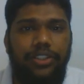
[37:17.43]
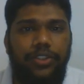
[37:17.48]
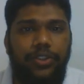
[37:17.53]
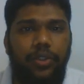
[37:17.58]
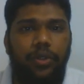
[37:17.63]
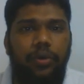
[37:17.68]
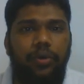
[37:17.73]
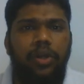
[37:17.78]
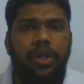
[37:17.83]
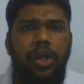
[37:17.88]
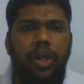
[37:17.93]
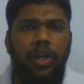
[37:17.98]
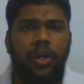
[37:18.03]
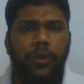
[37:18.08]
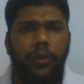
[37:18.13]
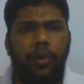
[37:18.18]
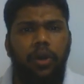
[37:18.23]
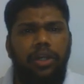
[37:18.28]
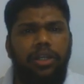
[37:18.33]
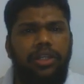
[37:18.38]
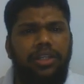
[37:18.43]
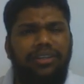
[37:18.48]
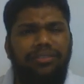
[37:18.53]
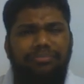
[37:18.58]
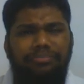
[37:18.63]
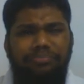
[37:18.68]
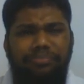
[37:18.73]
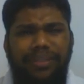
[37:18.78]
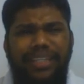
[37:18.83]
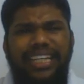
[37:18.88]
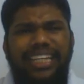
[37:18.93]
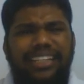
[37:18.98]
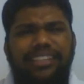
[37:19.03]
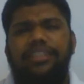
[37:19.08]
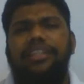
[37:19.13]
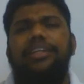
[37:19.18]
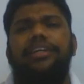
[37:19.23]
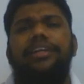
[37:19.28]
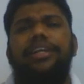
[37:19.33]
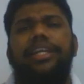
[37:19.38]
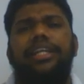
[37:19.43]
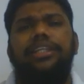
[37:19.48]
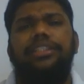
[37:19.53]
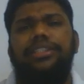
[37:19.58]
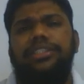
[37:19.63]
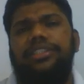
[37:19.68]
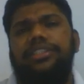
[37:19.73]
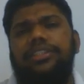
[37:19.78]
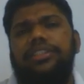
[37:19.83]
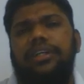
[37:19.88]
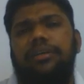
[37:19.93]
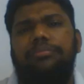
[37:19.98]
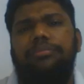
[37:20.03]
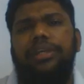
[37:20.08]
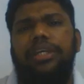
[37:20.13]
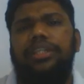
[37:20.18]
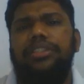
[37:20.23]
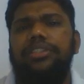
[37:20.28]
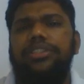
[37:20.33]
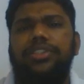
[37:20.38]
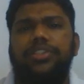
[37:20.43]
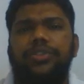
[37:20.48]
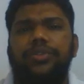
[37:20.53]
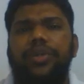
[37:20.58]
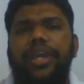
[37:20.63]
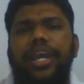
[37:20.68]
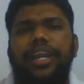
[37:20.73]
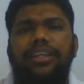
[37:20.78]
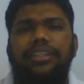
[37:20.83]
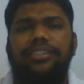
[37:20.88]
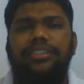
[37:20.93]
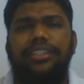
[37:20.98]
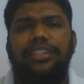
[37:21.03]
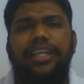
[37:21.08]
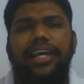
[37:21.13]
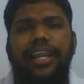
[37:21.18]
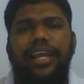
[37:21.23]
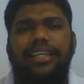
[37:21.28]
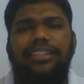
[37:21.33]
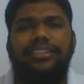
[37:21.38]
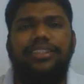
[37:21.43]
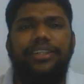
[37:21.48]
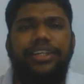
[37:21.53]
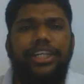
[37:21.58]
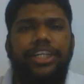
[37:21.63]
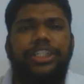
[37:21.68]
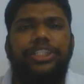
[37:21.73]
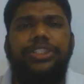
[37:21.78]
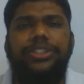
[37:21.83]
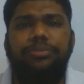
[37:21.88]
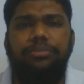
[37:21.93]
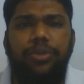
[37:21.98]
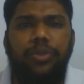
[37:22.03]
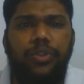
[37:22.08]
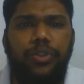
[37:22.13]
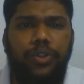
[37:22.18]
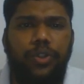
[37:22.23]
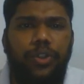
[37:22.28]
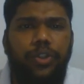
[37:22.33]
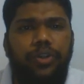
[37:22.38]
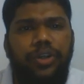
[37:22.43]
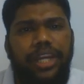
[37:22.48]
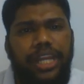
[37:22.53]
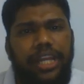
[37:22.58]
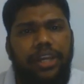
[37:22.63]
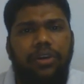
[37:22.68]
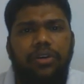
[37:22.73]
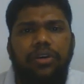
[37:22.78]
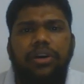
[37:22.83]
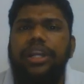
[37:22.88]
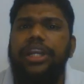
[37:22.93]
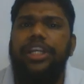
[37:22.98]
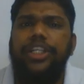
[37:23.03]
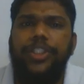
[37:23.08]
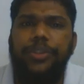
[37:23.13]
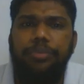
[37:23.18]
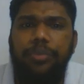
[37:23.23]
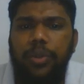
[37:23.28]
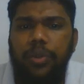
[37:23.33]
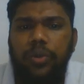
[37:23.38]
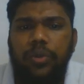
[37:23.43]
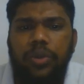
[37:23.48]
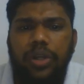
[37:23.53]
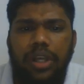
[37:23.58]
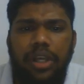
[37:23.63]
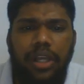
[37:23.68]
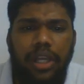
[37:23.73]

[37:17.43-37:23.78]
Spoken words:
So not completely greenish. In some cases you can see that as greenish blue. So green or greenish blue.